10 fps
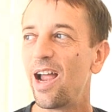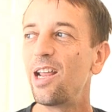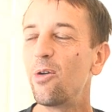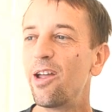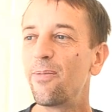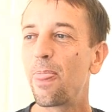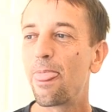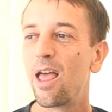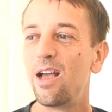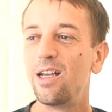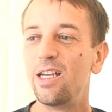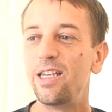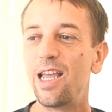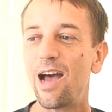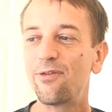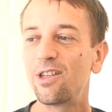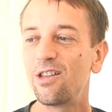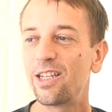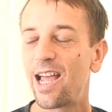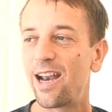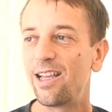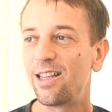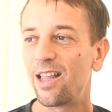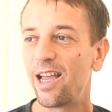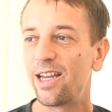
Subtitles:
Anyway, you have to look at it